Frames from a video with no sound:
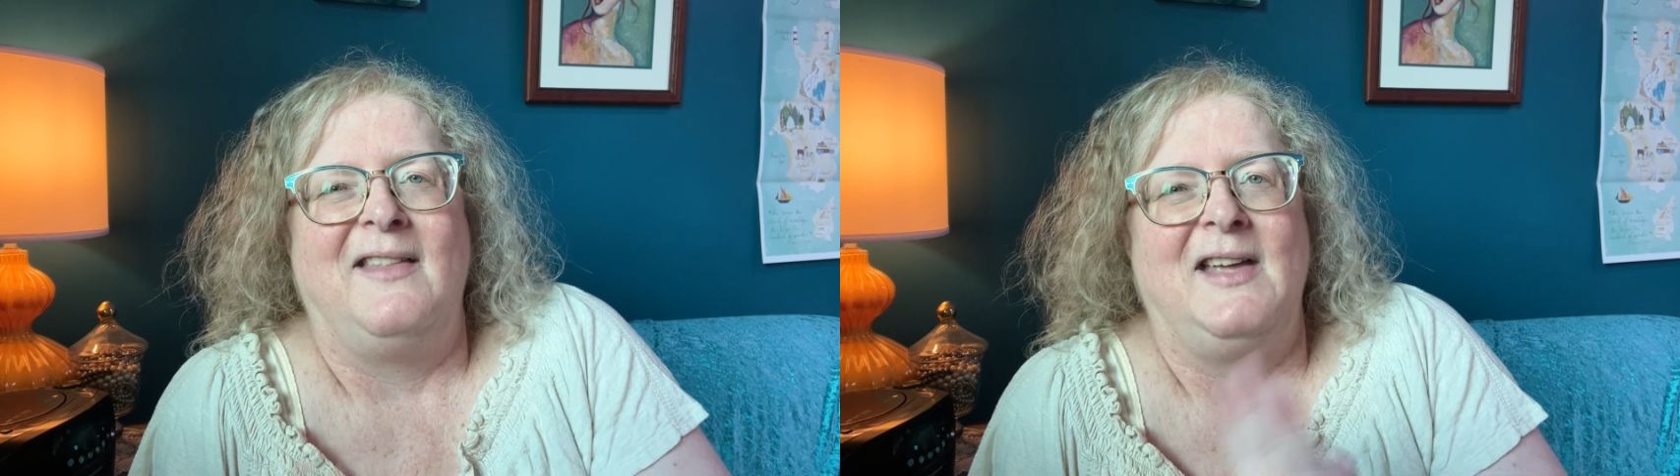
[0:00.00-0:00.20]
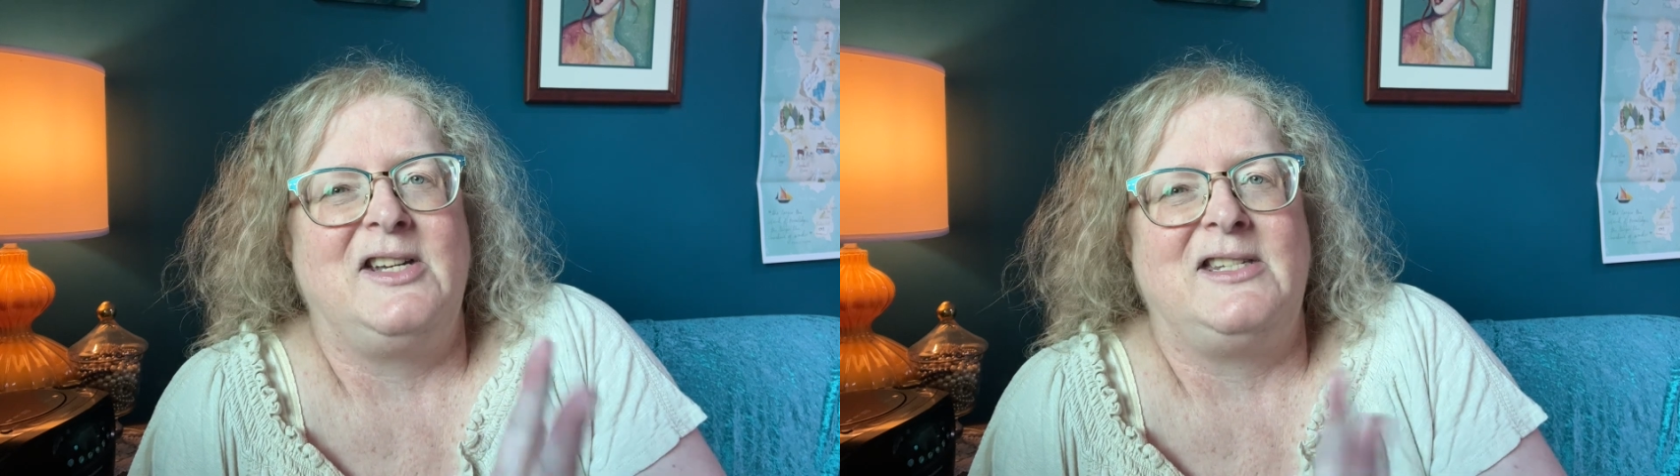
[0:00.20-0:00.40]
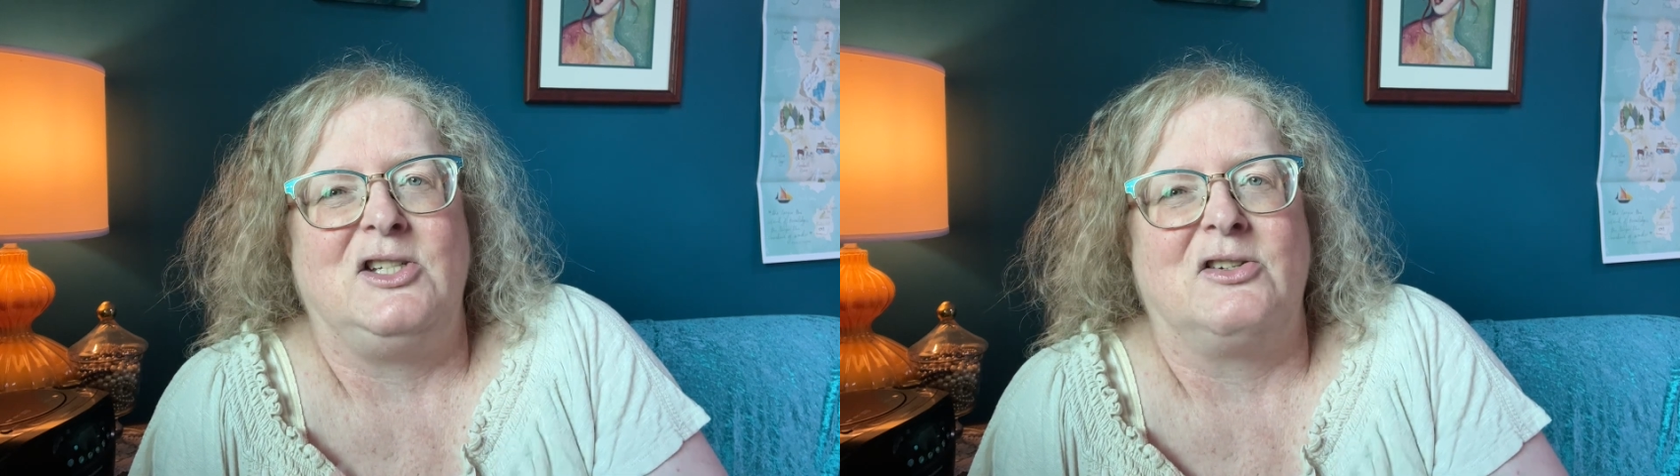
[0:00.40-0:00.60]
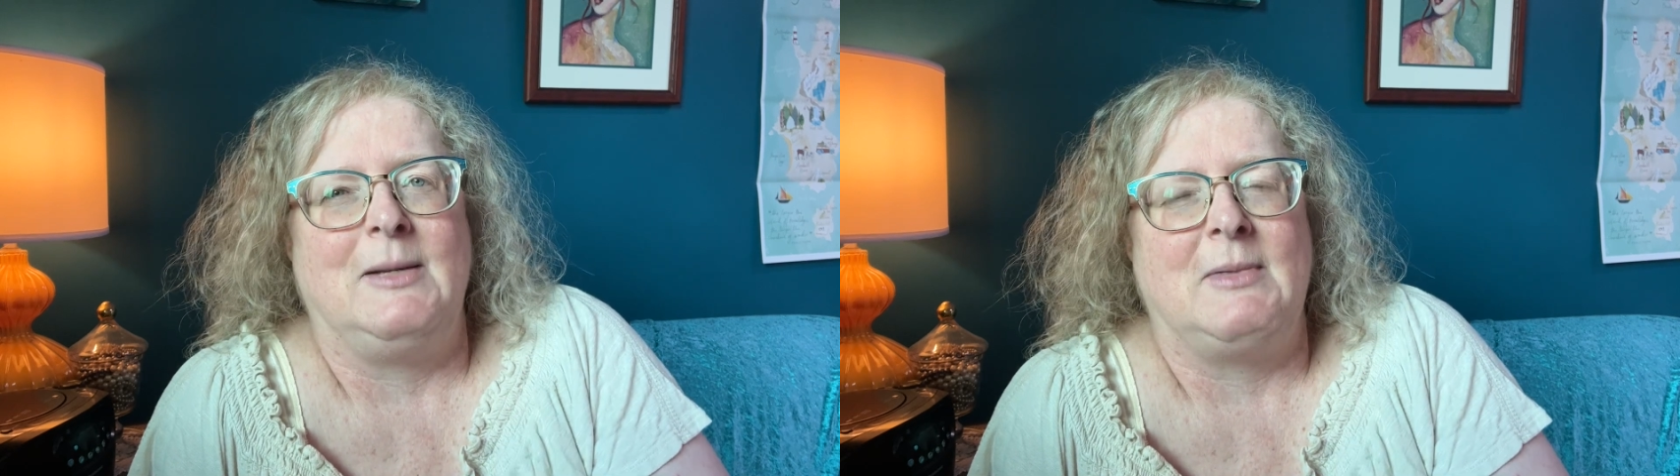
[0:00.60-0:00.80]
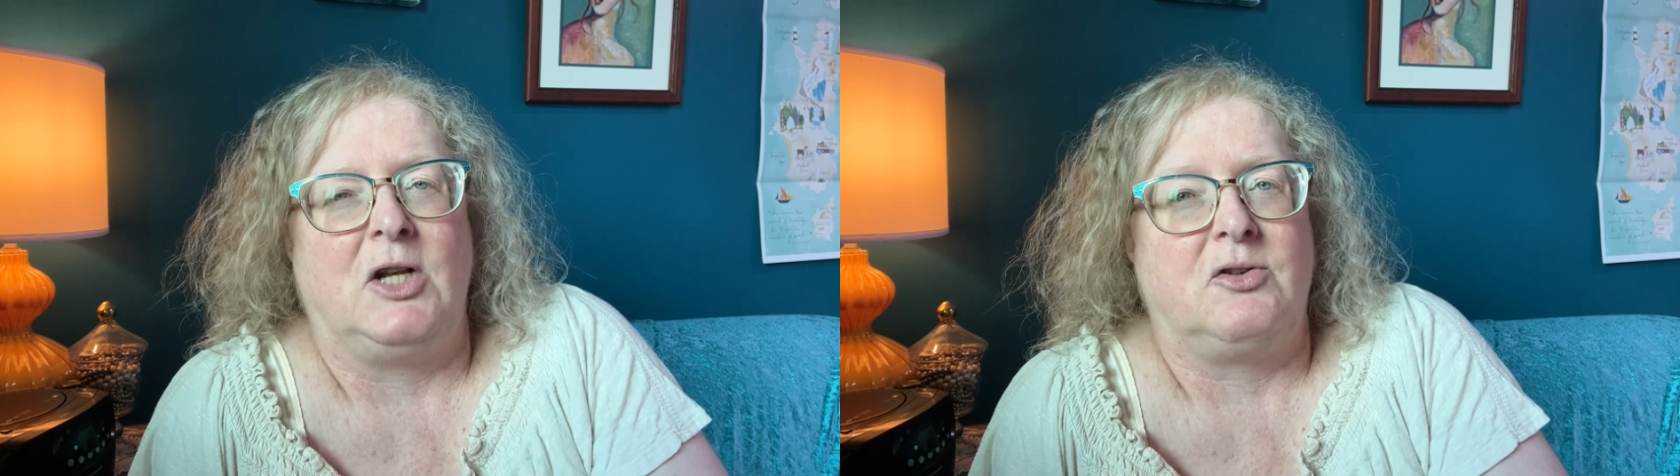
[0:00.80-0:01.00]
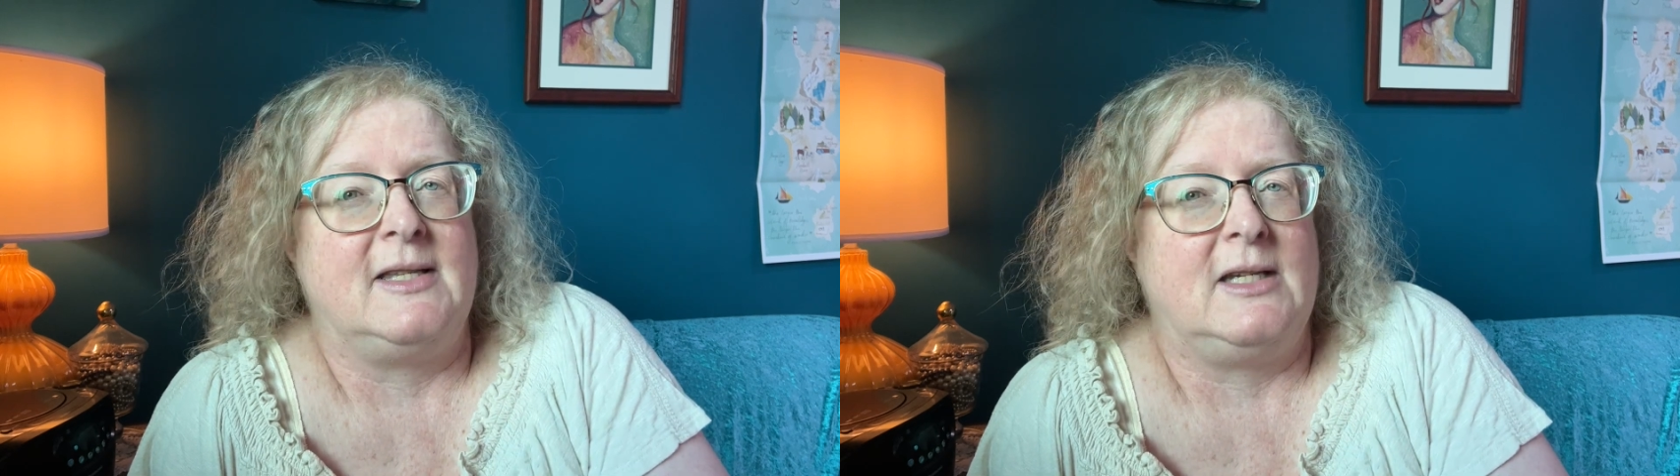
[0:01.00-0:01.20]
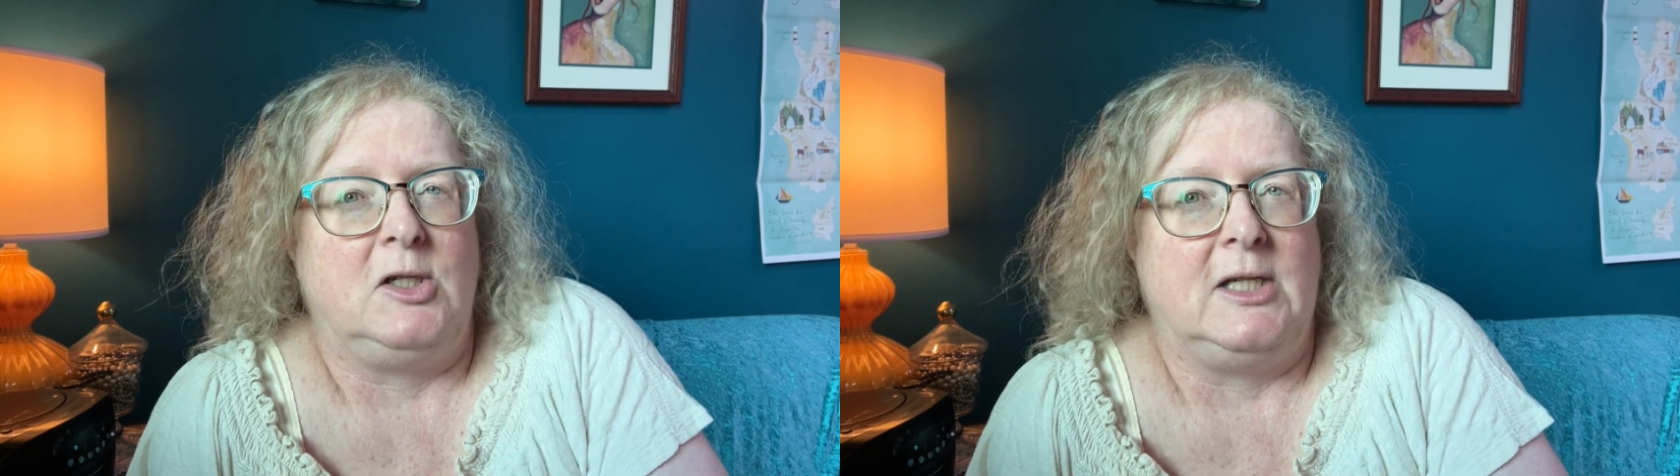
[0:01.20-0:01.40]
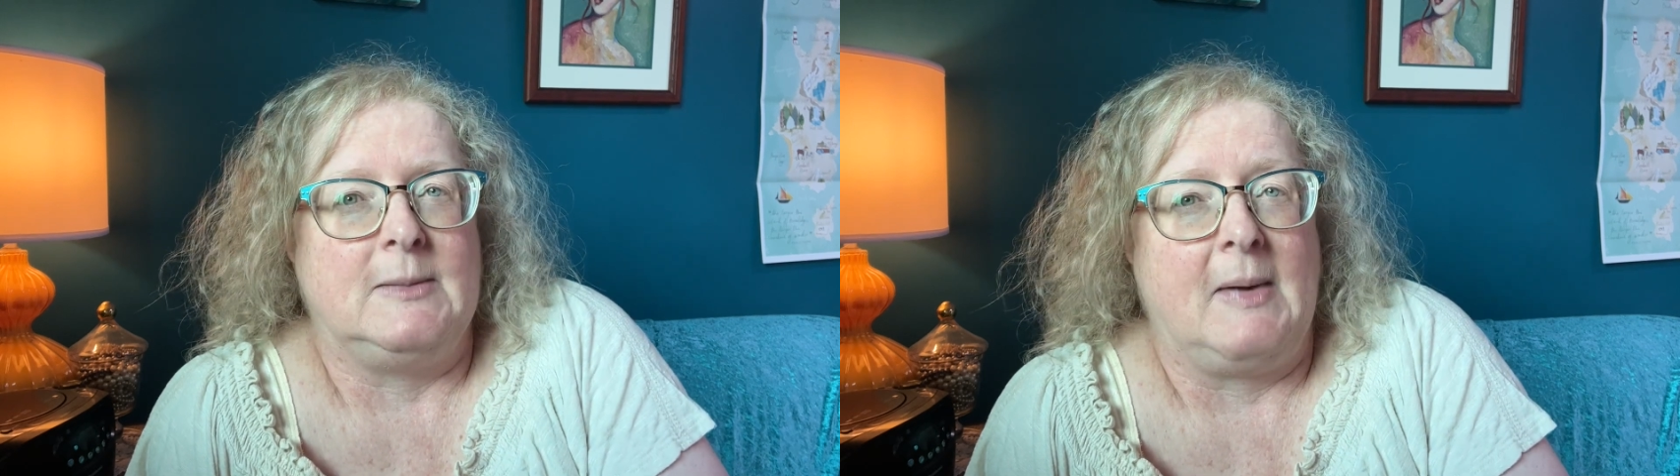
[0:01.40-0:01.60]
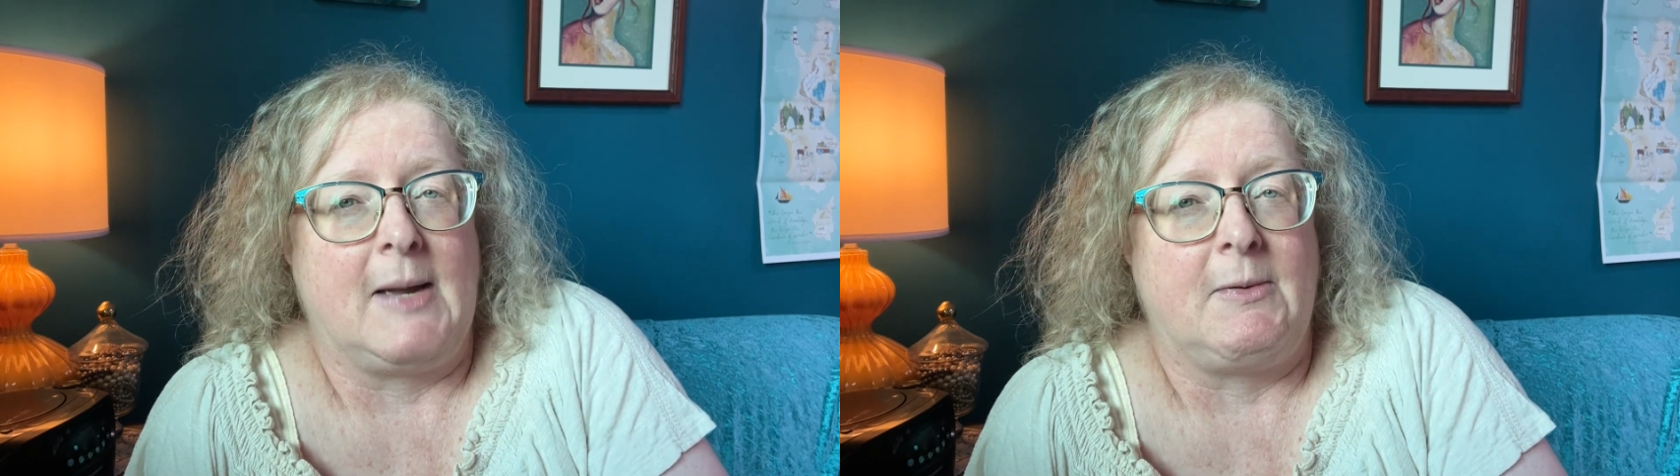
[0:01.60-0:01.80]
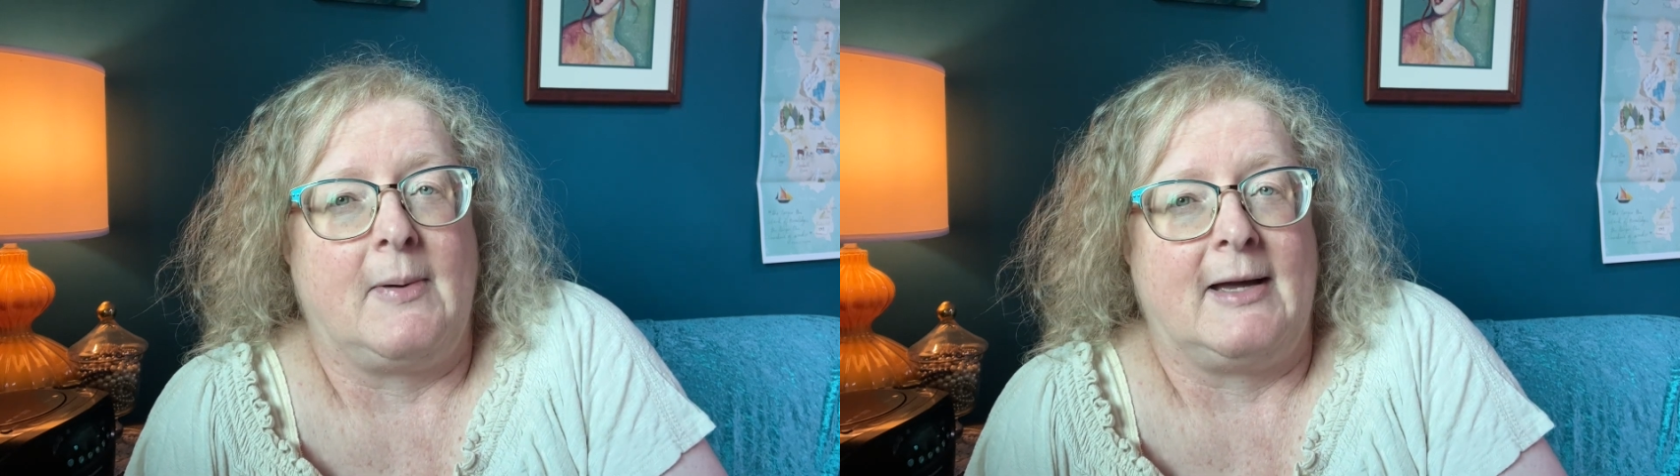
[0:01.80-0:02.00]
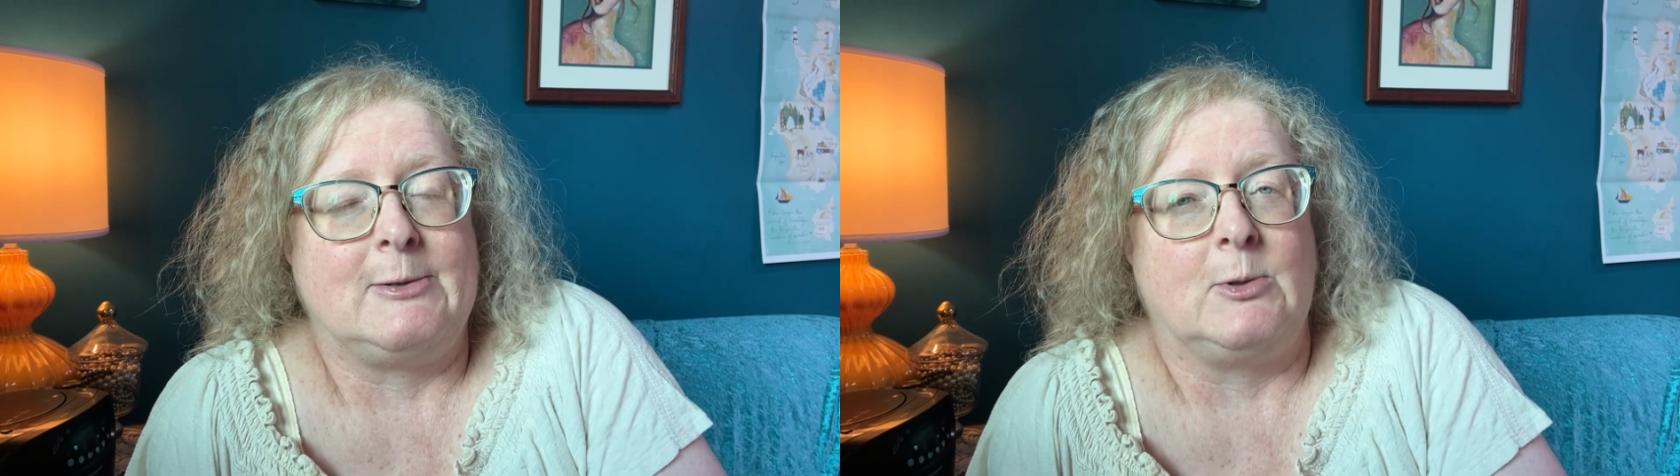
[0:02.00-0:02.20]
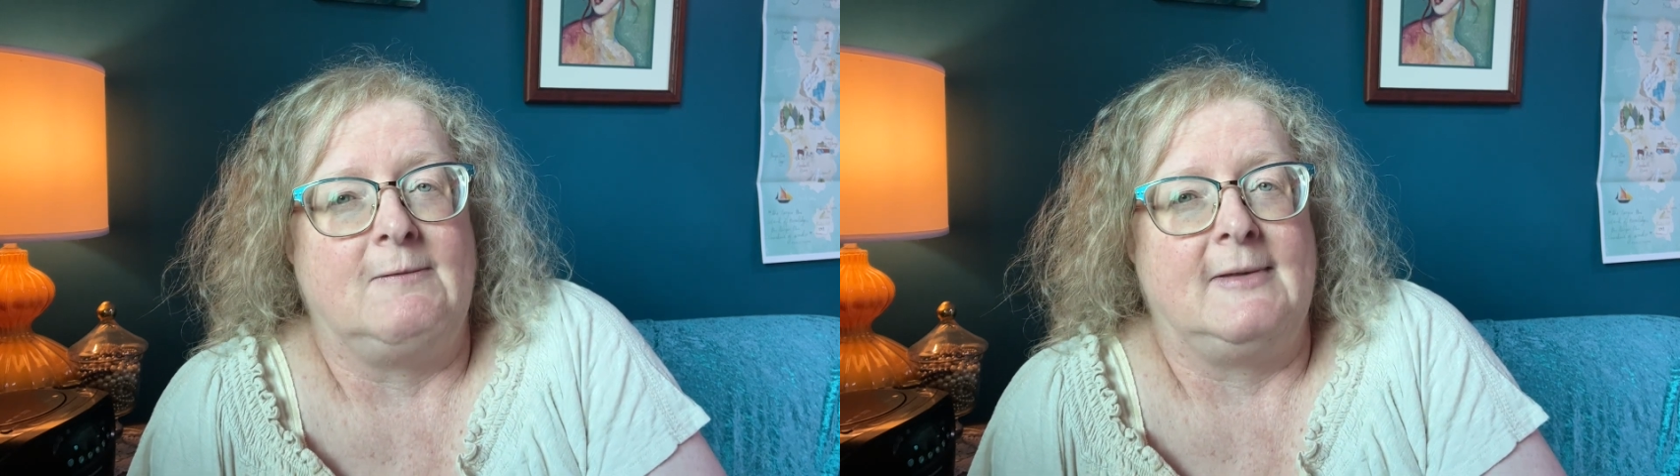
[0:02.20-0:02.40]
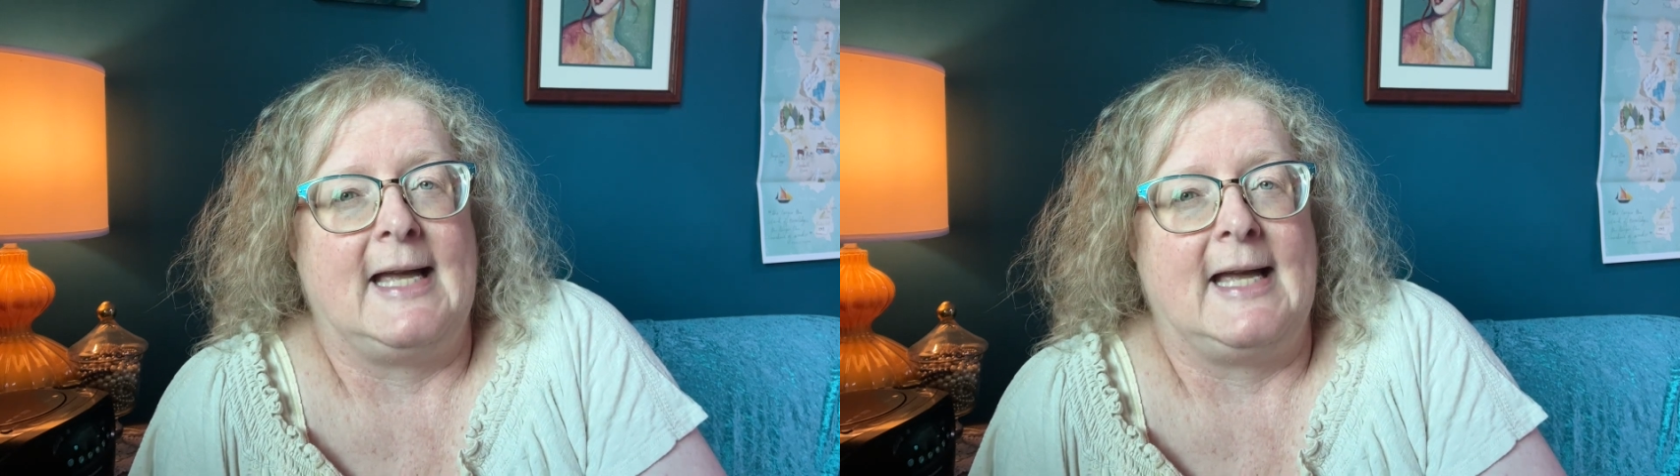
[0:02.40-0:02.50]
They just need your email address and you need to make up a password for